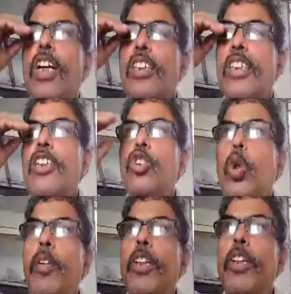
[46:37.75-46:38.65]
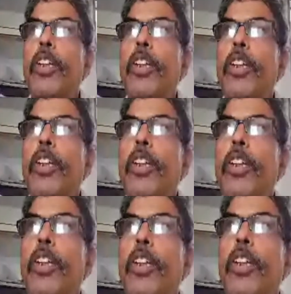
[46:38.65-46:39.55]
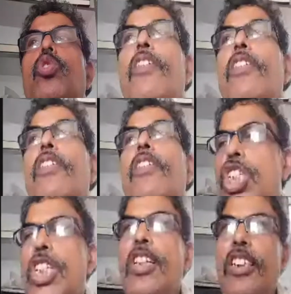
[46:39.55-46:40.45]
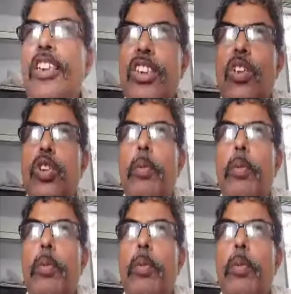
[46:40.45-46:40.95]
there are so many interpretations we have in our Western country also.